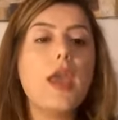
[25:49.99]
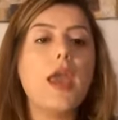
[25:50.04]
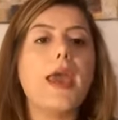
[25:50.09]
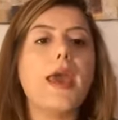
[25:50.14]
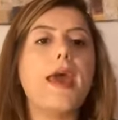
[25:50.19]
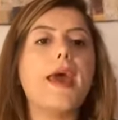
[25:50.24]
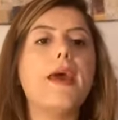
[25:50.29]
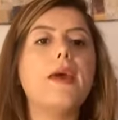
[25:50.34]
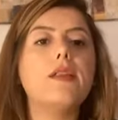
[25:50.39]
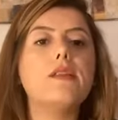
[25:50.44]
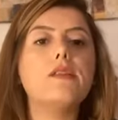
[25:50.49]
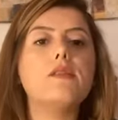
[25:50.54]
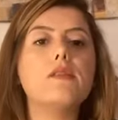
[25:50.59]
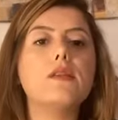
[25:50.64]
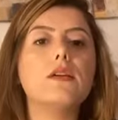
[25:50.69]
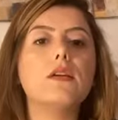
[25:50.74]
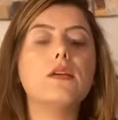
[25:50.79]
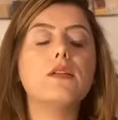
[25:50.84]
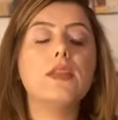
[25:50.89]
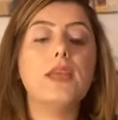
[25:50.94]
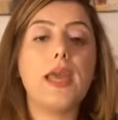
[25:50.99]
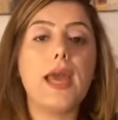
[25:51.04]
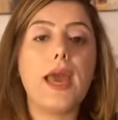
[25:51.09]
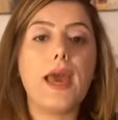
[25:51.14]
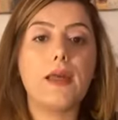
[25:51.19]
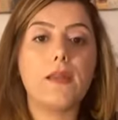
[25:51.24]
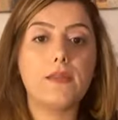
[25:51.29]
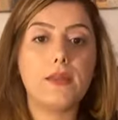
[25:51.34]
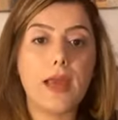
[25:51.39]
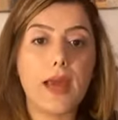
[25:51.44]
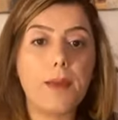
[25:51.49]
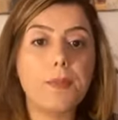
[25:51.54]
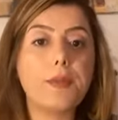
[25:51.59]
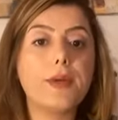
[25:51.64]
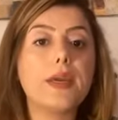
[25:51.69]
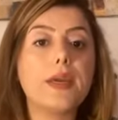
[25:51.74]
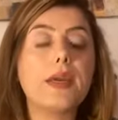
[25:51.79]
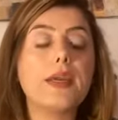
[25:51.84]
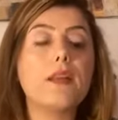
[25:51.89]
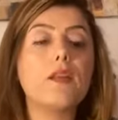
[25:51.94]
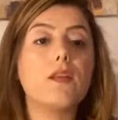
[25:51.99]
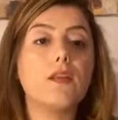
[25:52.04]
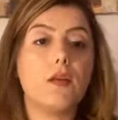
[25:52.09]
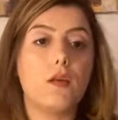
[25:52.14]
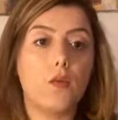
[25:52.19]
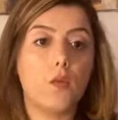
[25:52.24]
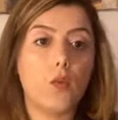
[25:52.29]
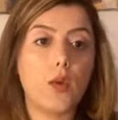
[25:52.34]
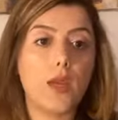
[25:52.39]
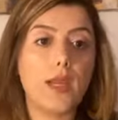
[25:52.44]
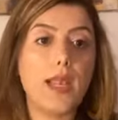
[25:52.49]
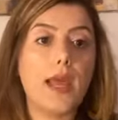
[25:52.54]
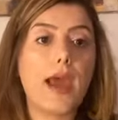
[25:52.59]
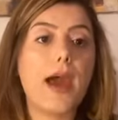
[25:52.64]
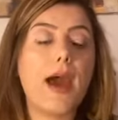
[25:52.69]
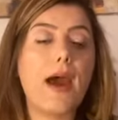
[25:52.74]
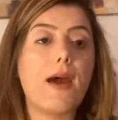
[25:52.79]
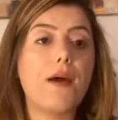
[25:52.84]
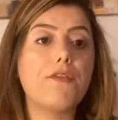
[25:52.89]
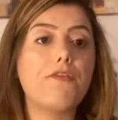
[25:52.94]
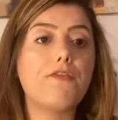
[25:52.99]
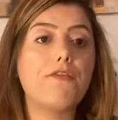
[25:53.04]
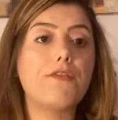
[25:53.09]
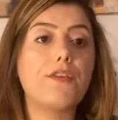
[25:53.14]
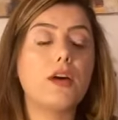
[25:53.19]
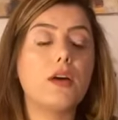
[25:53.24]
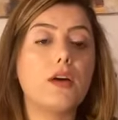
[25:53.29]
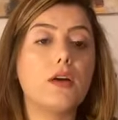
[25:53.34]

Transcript: and the applicant will have